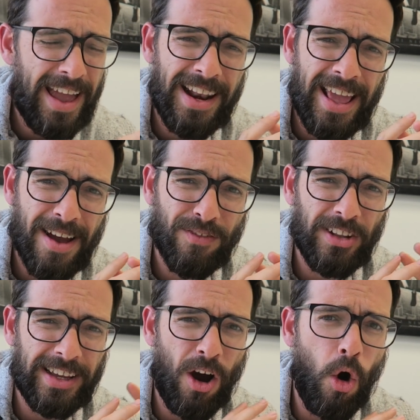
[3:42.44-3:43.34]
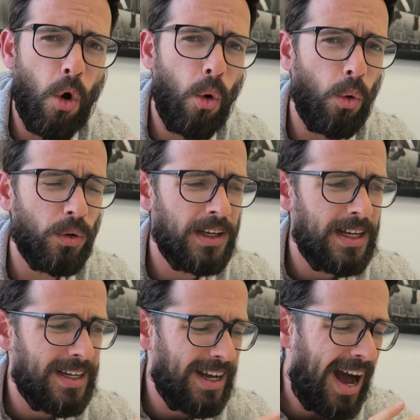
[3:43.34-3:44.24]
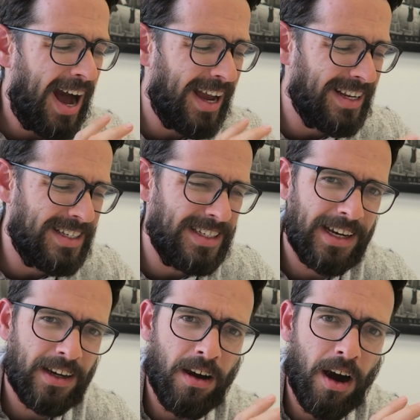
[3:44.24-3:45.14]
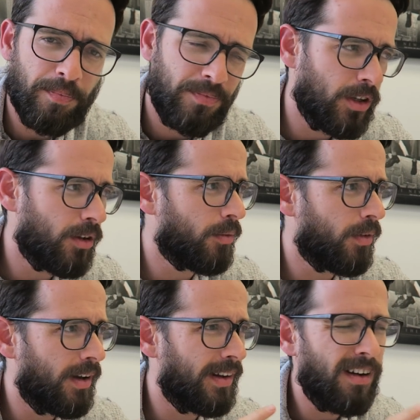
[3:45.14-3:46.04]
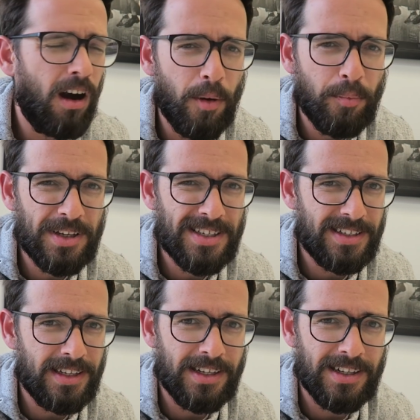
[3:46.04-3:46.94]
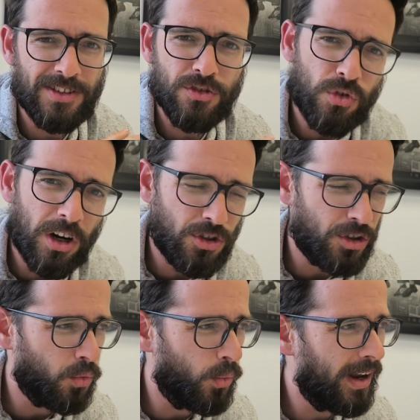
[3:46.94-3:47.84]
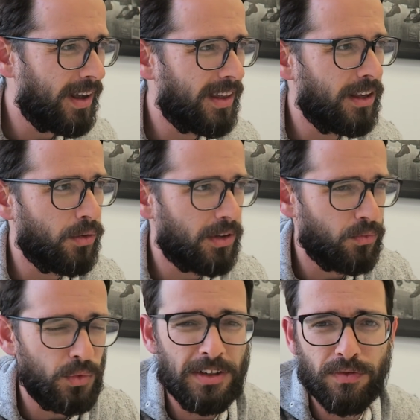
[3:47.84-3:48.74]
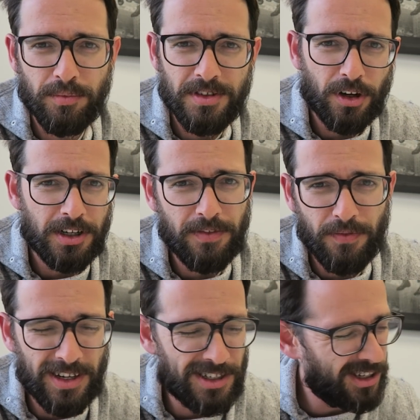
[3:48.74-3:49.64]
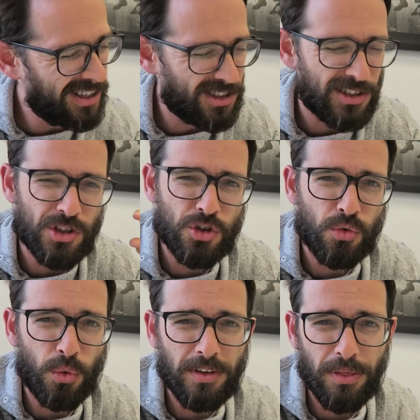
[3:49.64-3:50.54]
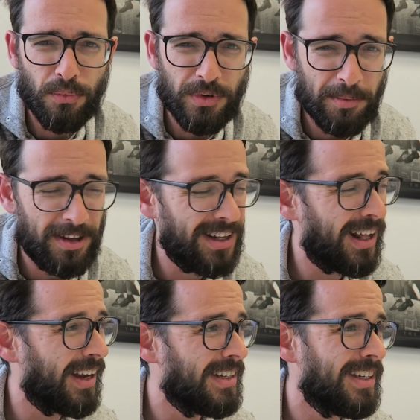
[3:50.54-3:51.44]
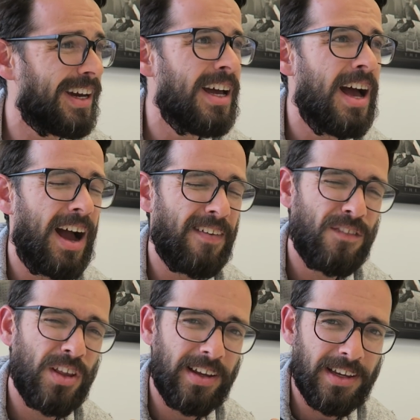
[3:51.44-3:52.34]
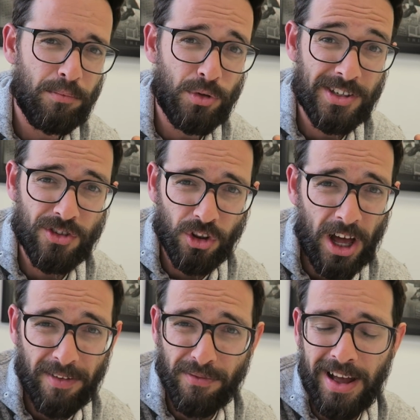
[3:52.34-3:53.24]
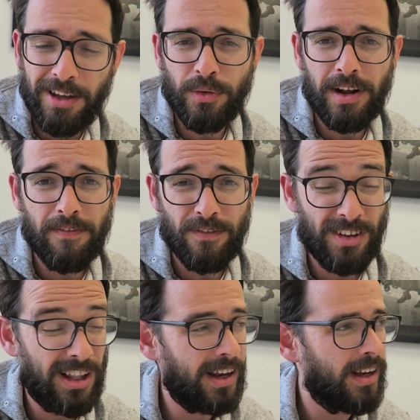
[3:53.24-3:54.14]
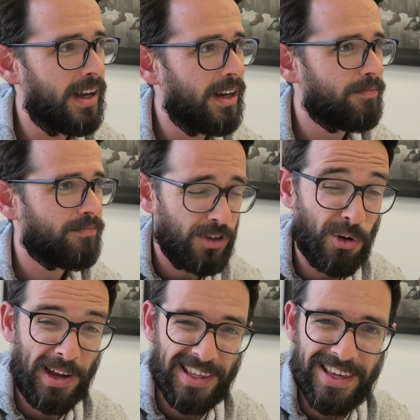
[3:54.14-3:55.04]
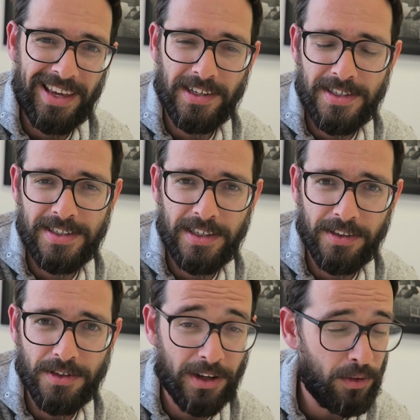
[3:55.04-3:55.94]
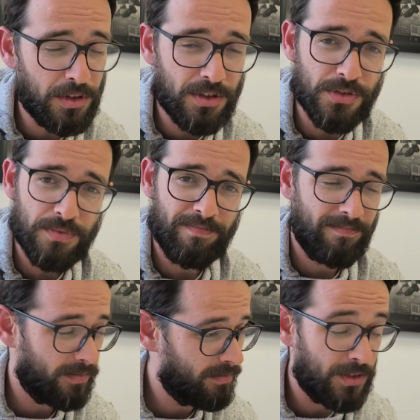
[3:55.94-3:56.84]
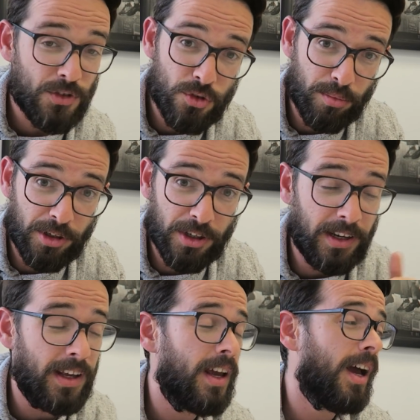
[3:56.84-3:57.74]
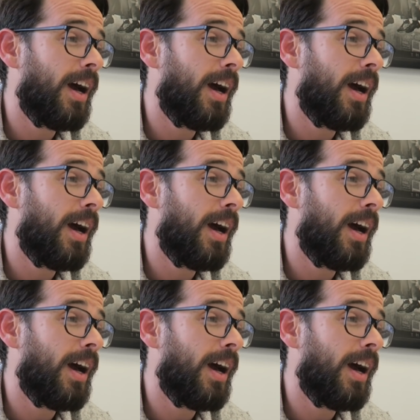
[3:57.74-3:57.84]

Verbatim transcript: and have like a whole idea, you know, encompassed in a structured way that you can read from start to finish, not just a short 3-minute idea. I feel like it brings a lot of value, and I feel like, you know, I gained a skill today, which is super good.